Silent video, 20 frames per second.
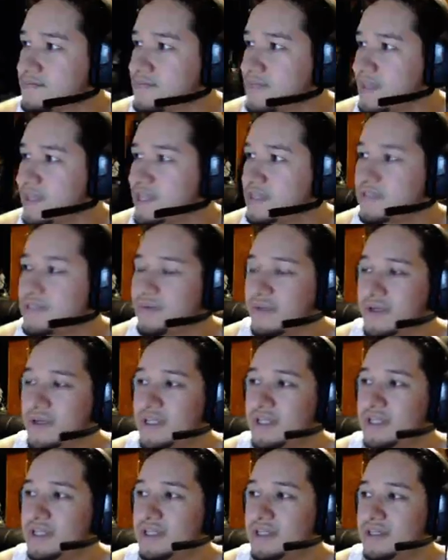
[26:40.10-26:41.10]
is
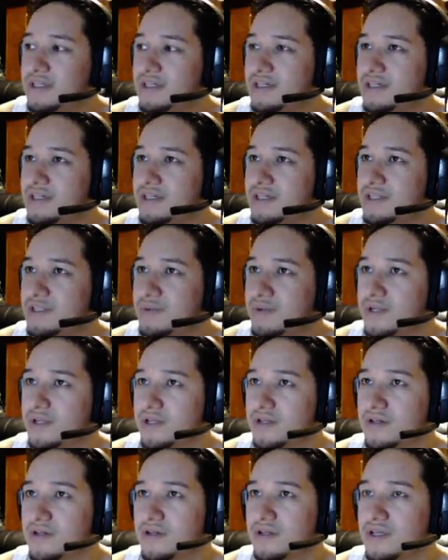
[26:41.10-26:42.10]
pretty
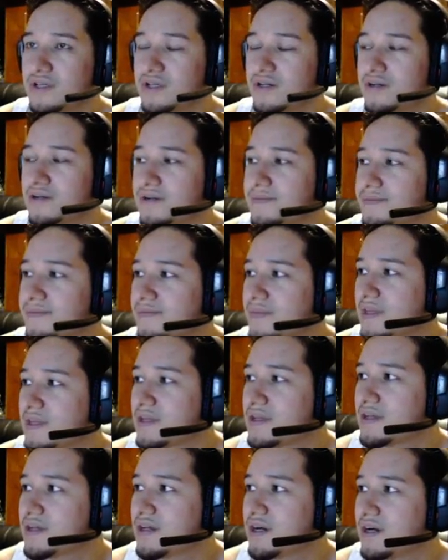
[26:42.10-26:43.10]
good here.
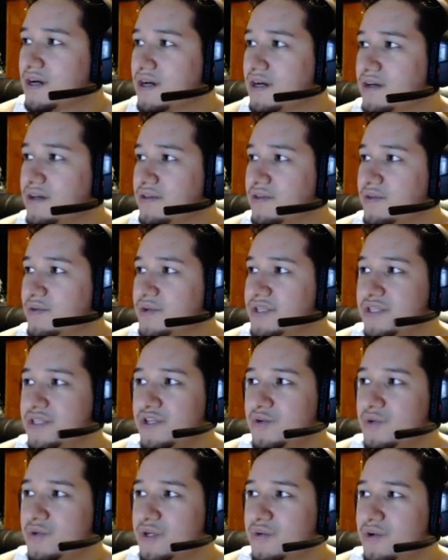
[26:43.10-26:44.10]
The reason
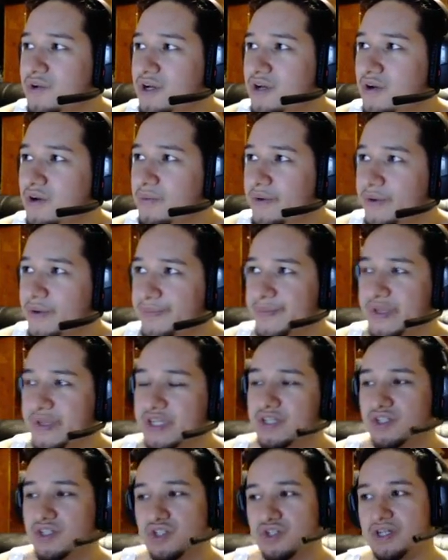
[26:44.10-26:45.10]
you wouldn't want to go
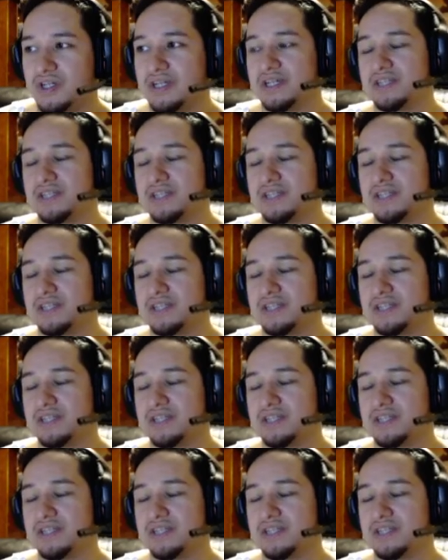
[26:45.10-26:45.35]
Meteor Strike as a